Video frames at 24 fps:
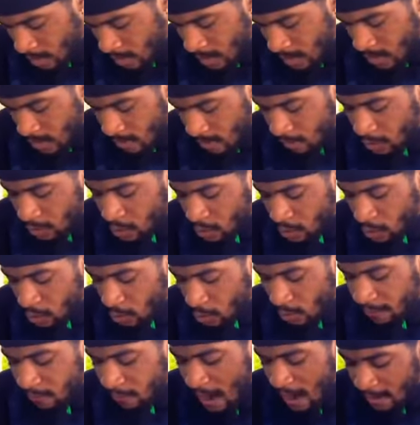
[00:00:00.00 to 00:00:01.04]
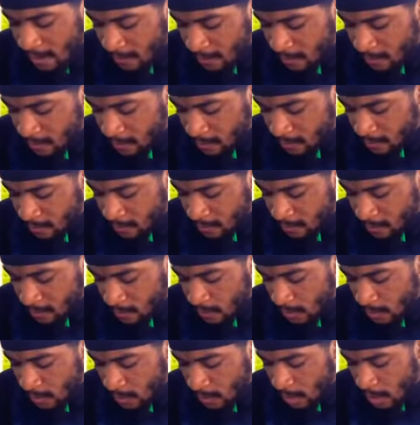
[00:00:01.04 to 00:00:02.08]
Verse 25.
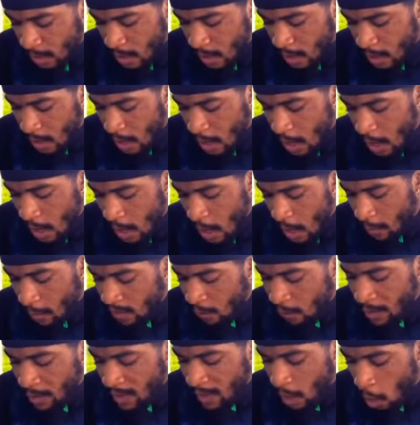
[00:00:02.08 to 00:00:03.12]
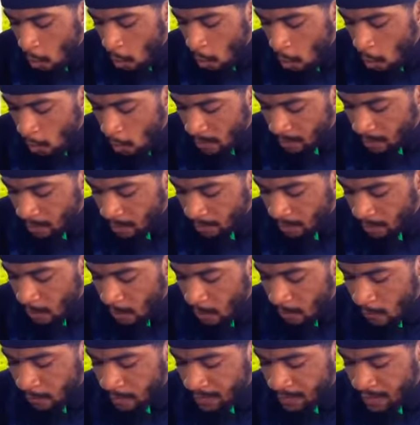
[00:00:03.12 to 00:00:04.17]
But if we hope
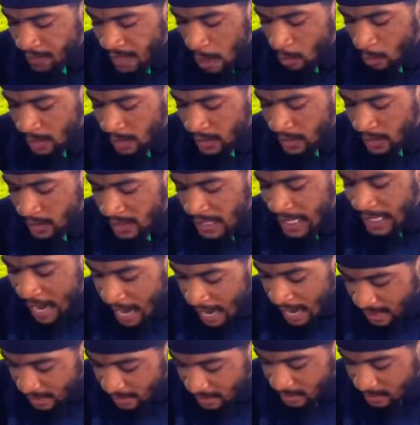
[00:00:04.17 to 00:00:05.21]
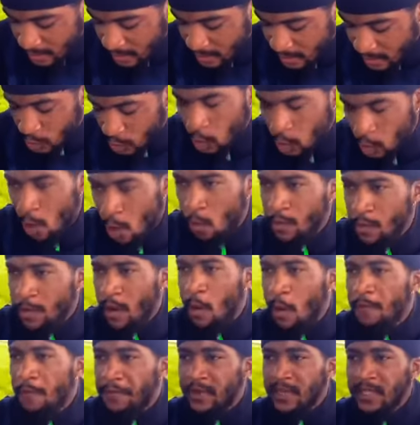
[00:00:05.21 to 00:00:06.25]
for that we see not, so we hope
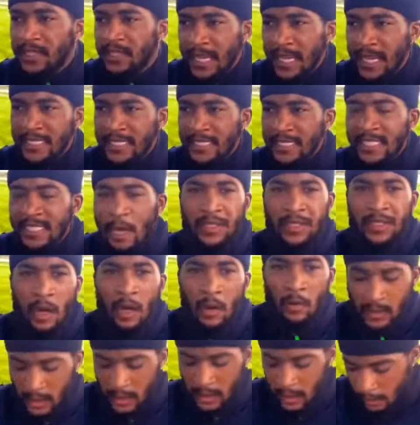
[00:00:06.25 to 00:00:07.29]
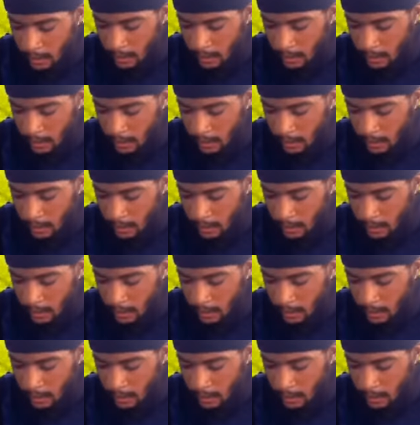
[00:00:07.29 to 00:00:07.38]
for the things that we don't see,